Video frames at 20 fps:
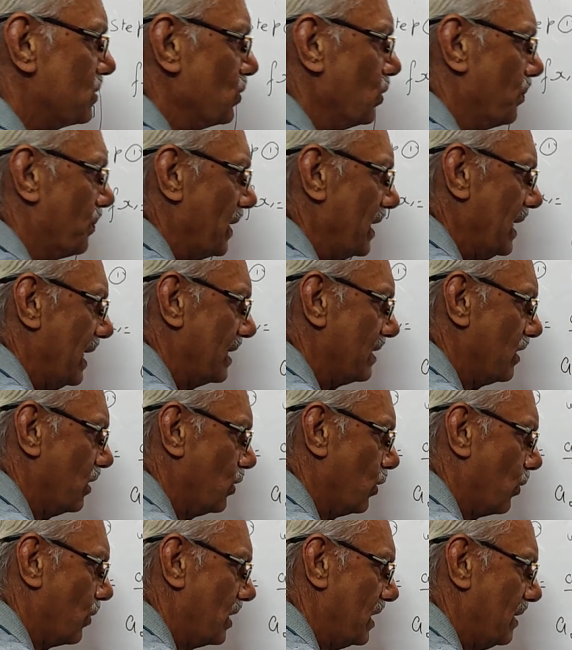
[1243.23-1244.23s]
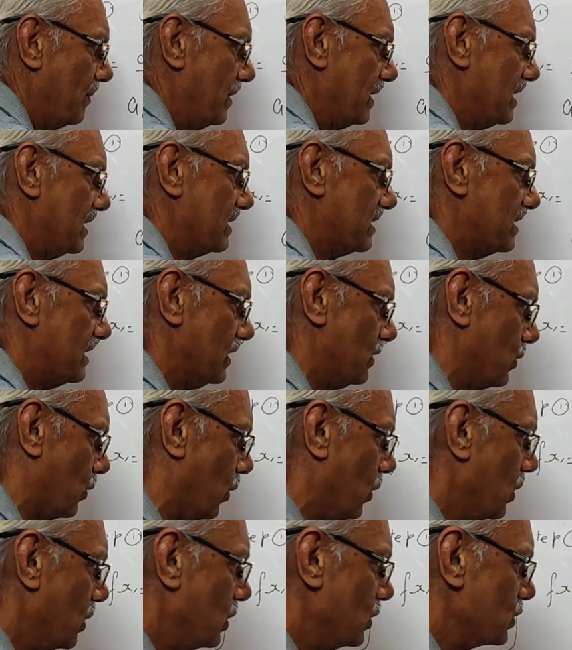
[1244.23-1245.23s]
is 2 pi and the lower limit is
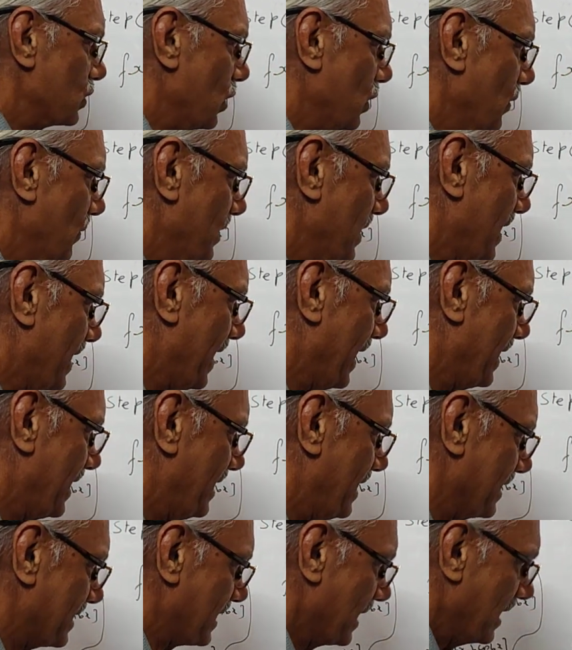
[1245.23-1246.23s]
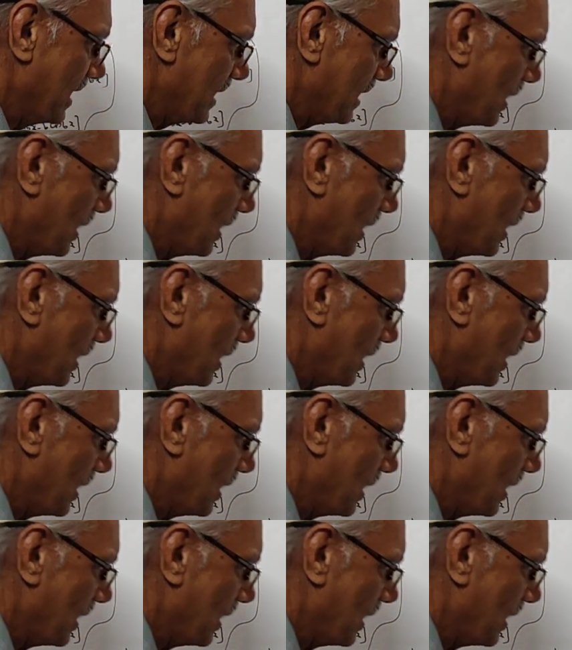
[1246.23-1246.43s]
0. So you will get this.